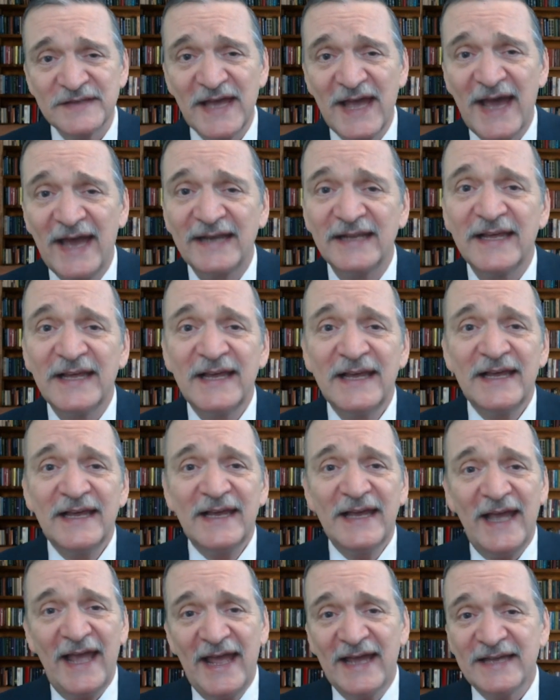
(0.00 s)
that
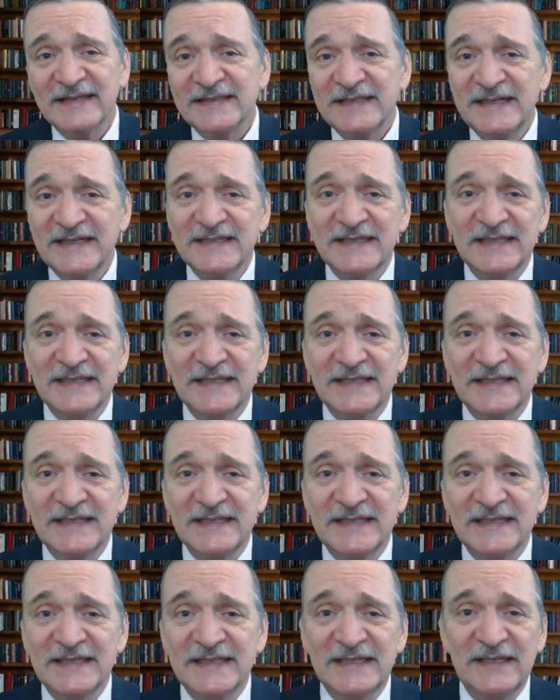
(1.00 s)
S E C
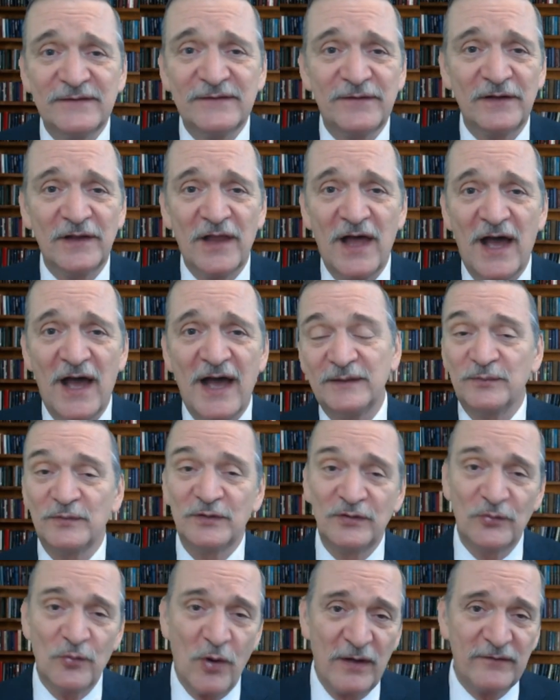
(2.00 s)
philosophy,
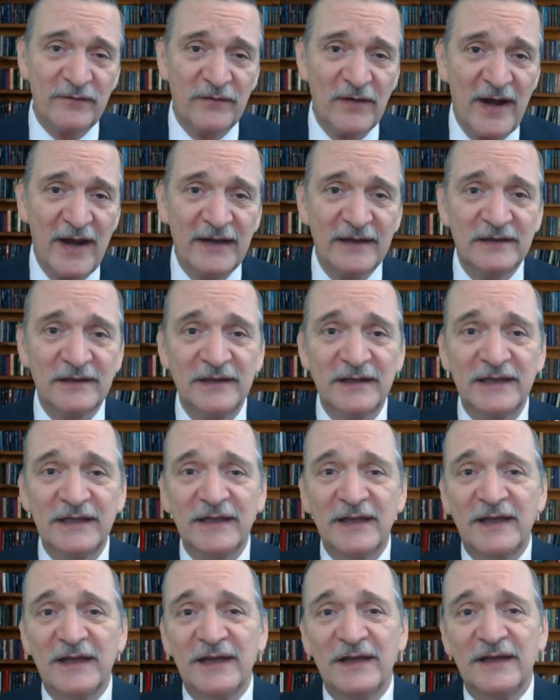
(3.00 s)
quite frankly,
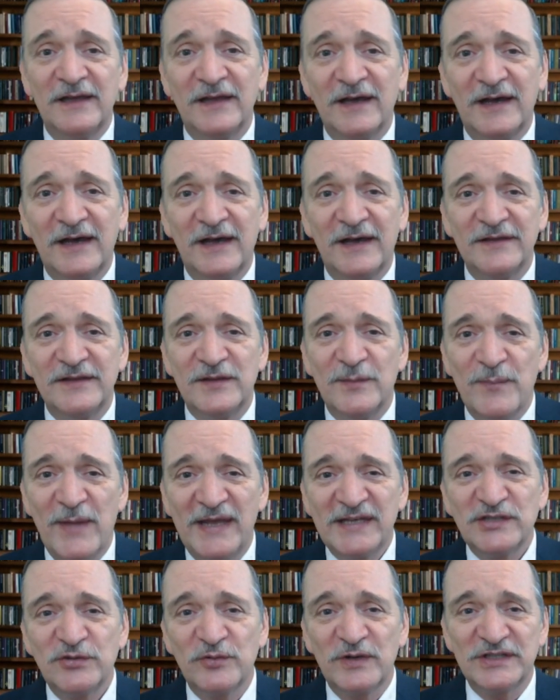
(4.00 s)
uh, the
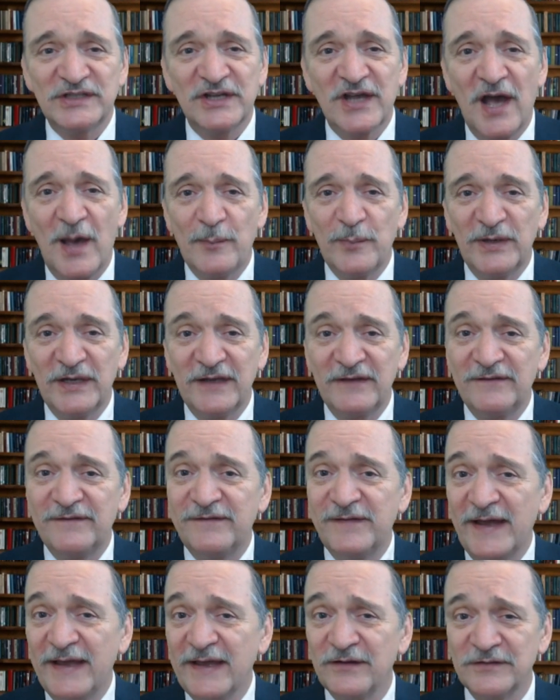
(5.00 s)
Macerich Company
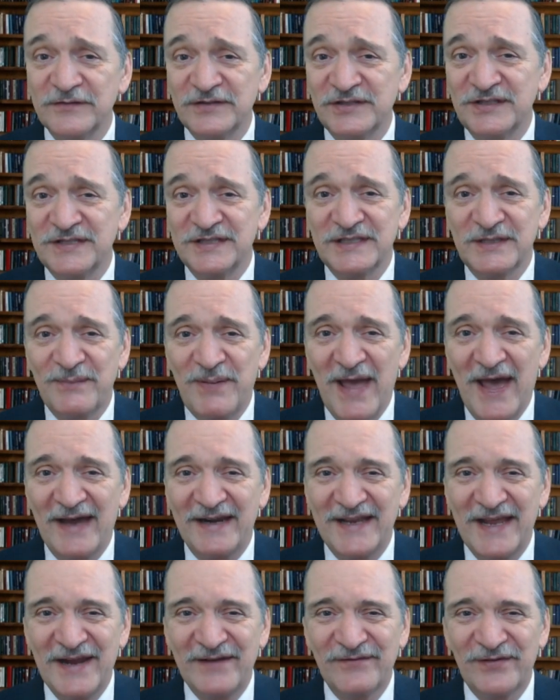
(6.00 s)
fails just
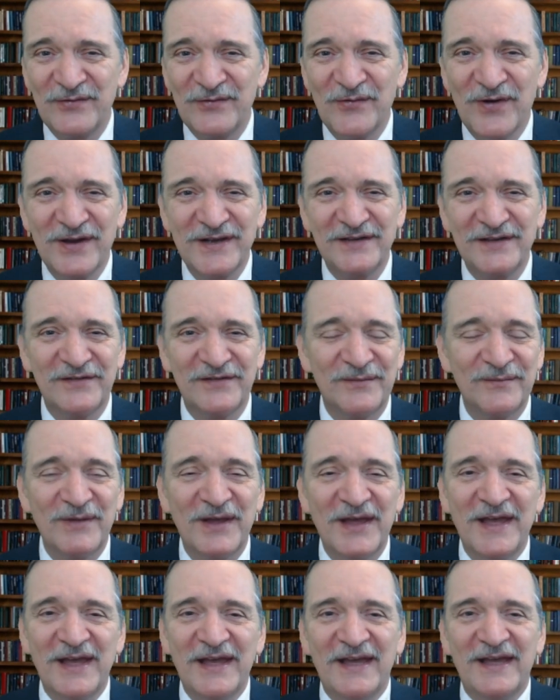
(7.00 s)
about every one of them.
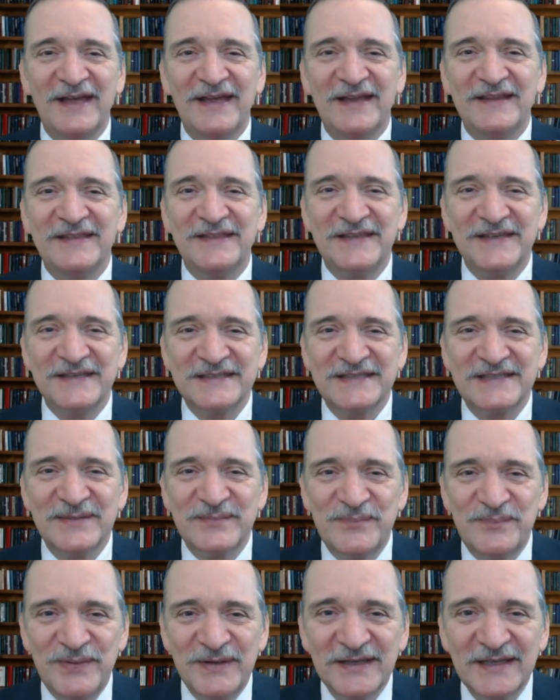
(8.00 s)
The
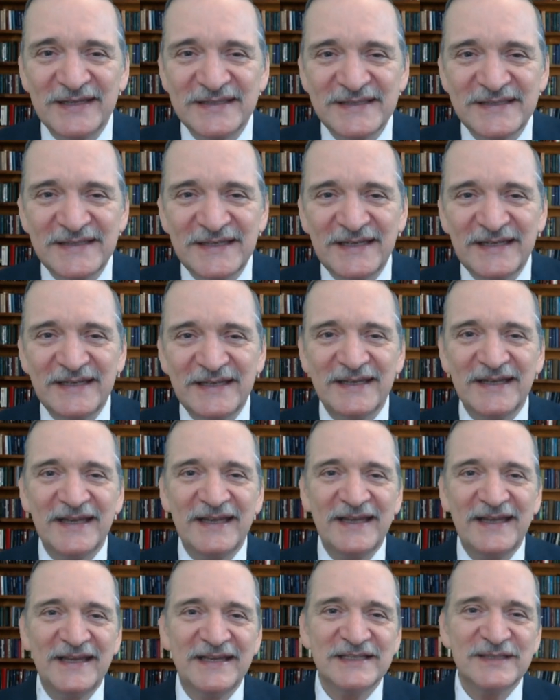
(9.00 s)
stability
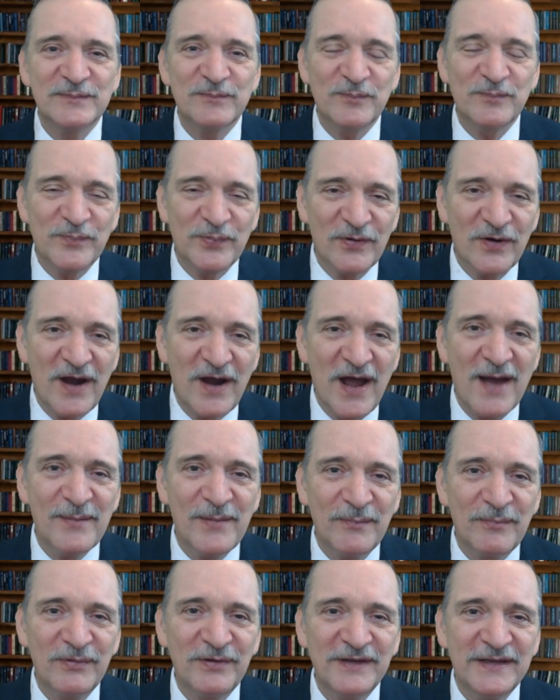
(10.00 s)
is
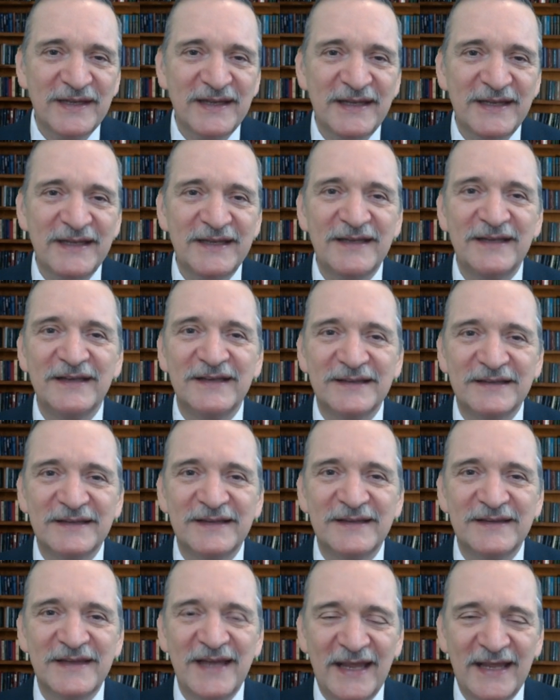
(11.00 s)
probably,
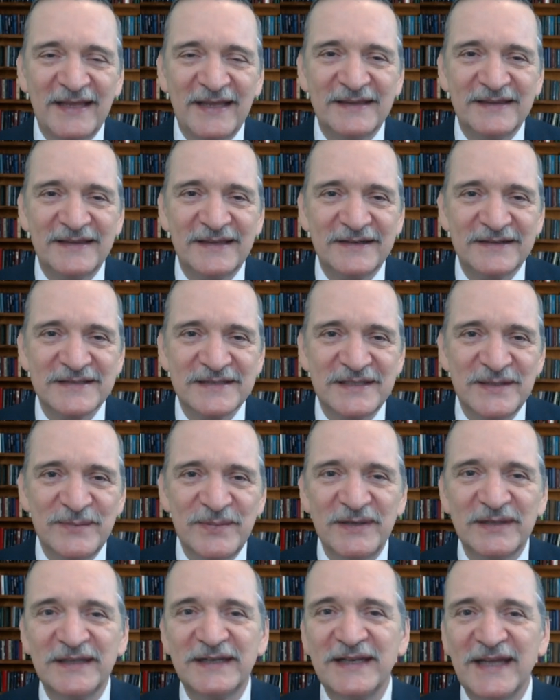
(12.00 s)
they their
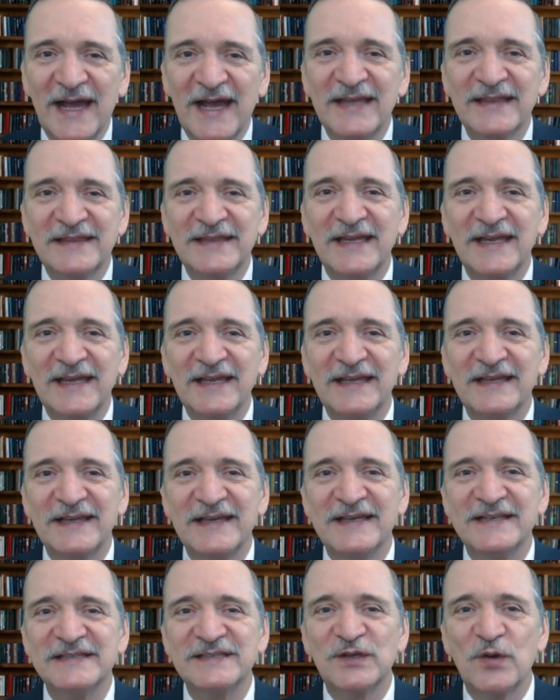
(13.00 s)
stability, I think,
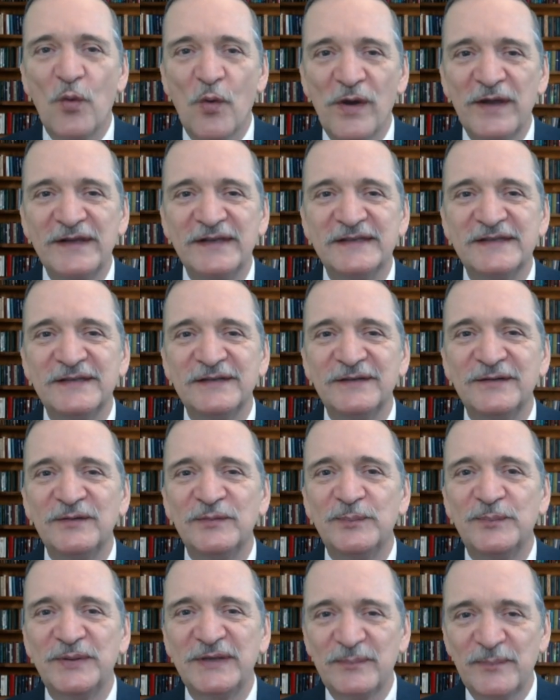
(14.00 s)
is going to
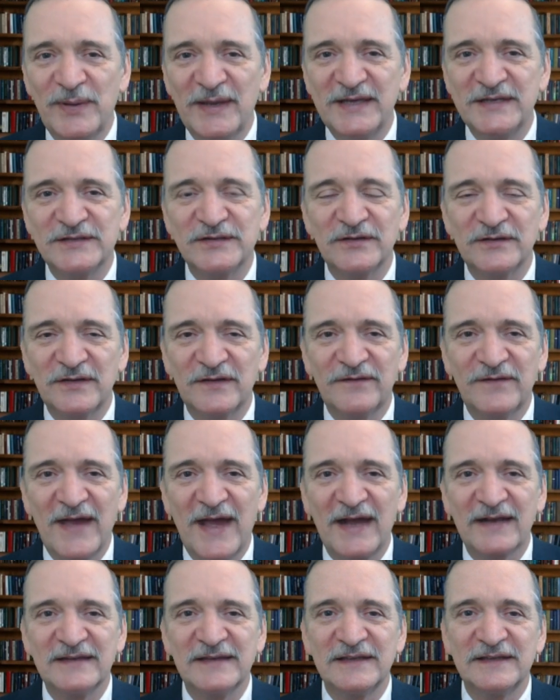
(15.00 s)
be based on the
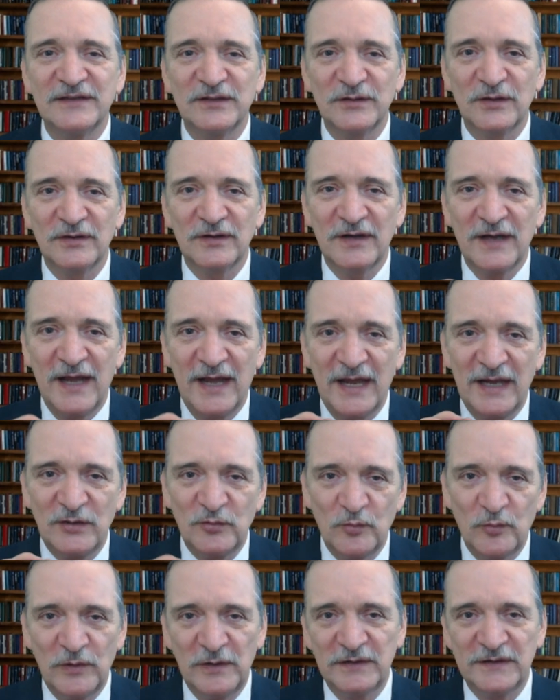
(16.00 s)
fact that they're a
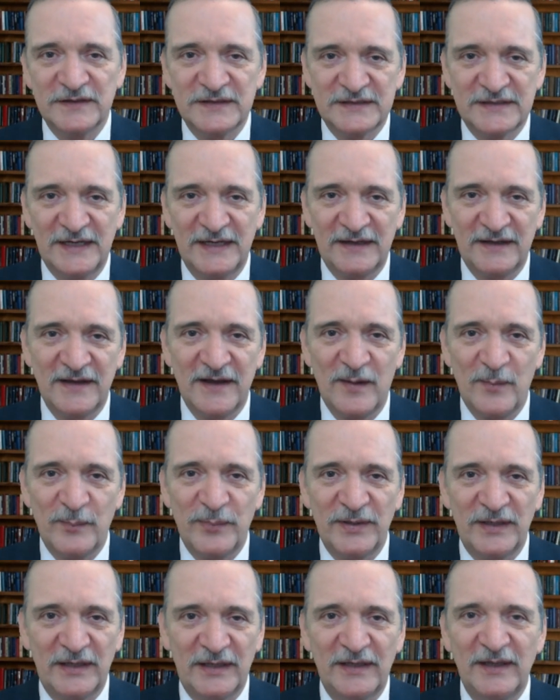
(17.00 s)
real estate
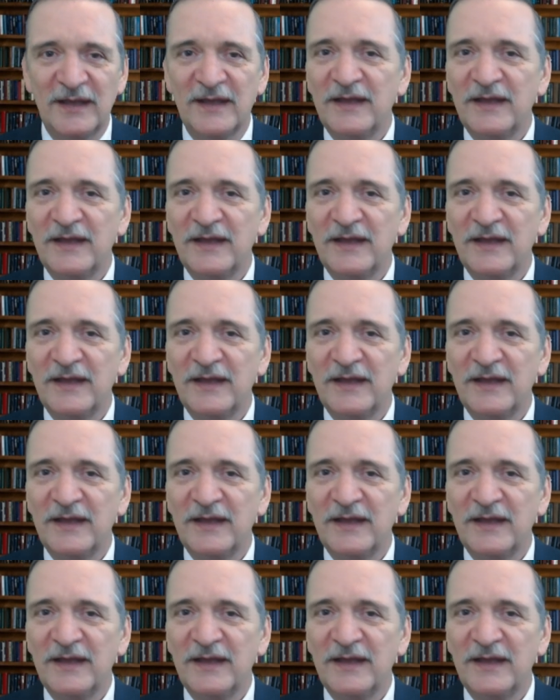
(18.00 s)
company.